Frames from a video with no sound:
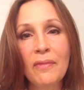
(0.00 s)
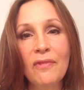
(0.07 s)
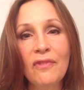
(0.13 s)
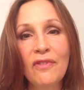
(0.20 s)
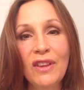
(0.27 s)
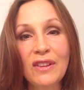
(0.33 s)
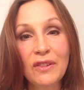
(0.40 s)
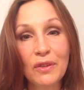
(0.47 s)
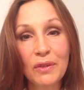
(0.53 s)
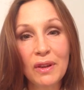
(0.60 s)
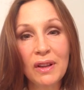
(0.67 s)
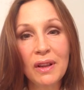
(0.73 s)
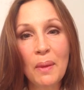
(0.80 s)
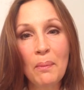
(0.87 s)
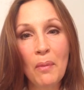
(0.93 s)

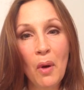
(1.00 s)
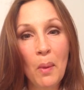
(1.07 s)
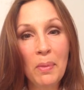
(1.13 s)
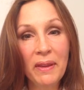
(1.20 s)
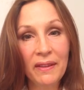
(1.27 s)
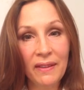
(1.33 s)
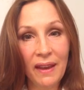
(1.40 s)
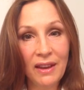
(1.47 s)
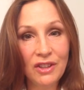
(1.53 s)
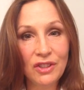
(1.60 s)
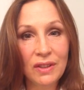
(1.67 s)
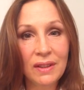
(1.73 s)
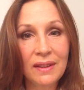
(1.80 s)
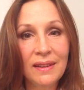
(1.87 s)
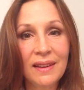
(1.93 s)
visceral
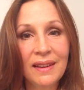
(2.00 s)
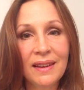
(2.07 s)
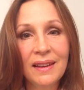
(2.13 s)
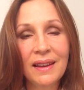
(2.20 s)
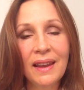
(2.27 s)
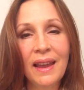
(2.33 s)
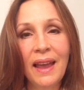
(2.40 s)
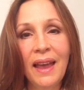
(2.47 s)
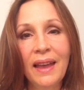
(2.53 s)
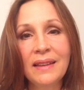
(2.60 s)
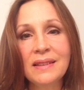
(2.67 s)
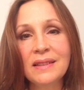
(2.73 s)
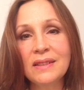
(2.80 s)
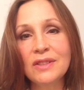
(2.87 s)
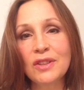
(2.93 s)
mobilization,
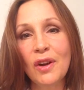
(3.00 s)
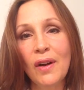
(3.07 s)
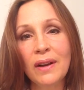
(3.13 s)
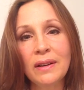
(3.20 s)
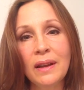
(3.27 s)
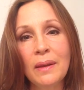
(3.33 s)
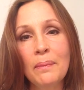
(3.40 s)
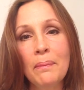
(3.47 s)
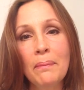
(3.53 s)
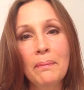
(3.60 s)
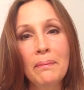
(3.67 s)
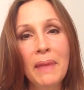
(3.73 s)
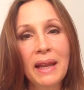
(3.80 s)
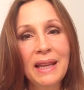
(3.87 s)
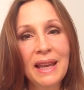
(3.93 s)
and taught
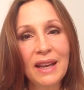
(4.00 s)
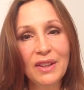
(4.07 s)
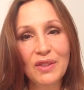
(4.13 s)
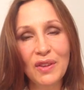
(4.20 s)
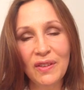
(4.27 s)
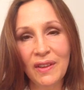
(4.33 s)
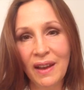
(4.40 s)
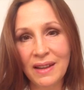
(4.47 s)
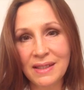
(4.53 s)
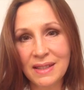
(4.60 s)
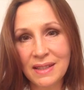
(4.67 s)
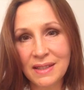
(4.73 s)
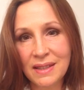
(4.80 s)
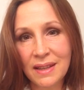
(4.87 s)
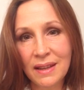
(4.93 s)
many
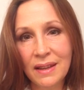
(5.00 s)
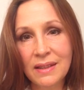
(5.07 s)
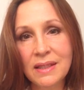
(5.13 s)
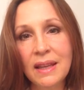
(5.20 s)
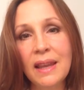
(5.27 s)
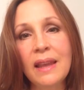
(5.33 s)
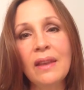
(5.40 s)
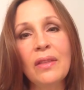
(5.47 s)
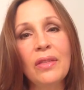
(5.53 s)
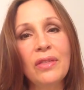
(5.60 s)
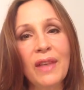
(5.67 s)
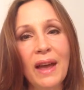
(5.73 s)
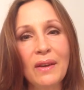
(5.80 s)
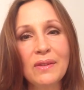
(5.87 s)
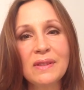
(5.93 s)
exercises to heal
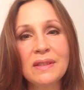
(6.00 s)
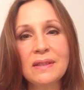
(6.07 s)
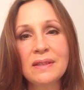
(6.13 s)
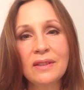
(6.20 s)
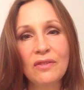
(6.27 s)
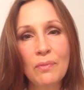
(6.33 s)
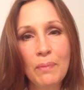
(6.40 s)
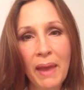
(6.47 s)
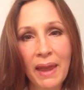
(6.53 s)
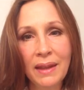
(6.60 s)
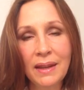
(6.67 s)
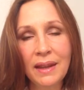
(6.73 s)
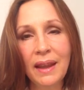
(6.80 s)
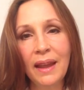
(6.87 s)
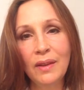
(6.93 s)
thousands of
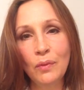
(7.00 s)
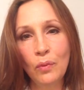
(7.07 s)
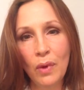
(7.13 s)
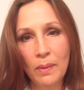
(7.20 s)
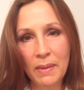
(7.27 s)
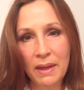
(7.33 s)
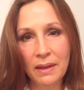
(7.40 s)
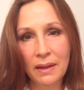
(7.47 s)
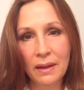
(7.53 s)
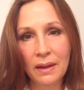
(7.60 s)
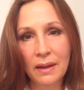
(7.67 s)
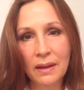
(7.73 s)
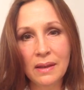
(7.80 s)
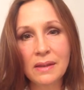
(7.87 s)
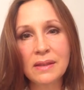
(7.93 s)
men and women
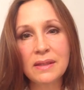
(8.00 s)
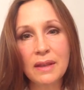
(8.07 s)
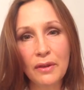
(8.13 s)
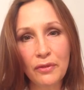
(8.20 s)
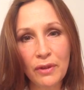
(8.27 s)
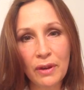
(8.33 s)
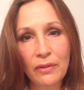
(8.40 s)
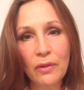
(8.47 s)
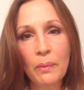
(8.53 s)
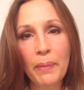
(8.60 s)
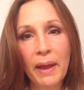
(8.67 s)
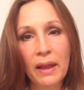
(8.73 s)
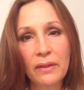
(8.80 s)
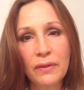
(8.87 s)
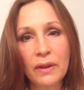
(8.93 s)
suffering from
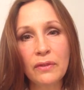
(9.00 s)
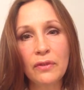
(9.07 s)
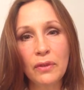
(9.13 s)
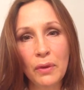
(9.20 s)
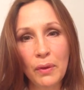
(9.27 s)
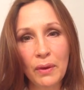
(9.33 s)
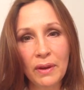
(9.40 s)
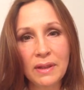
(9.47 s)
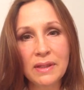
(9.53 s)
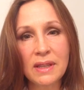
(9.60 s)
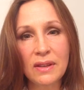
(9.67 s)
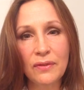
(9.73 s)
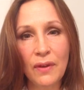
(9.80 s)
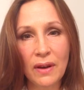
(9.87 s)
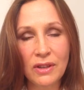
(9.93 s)
pelvic floor
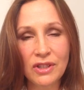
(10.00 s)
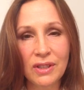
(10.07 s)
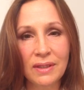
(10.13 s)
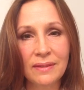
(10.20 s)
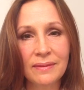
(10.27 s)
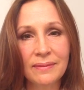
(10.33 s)
dysfunction.